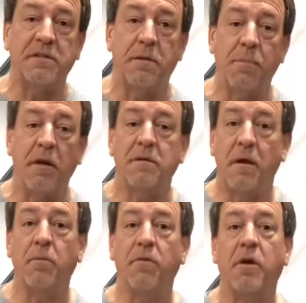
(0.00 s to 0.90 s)
about
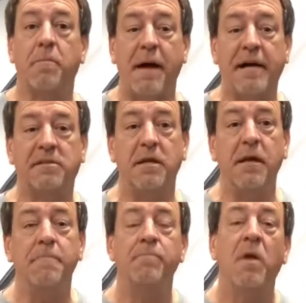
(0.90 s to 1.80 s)
double the capacity.
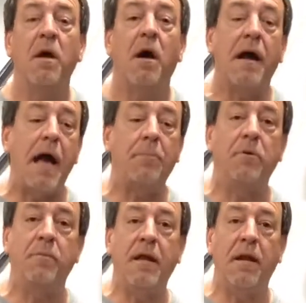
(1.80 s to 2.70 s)
I happen to
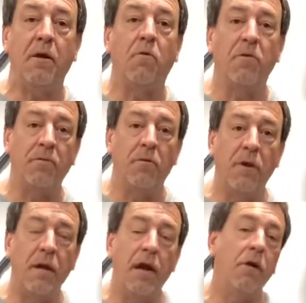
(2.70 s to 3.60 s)
be getting a Griffin
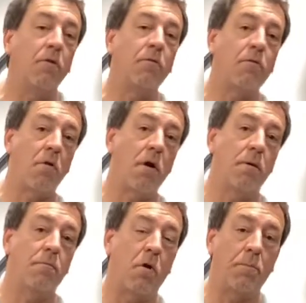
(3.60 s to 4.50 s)
radiator
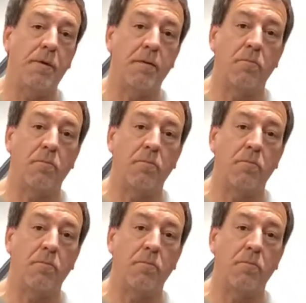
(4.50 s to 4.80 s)
from RPM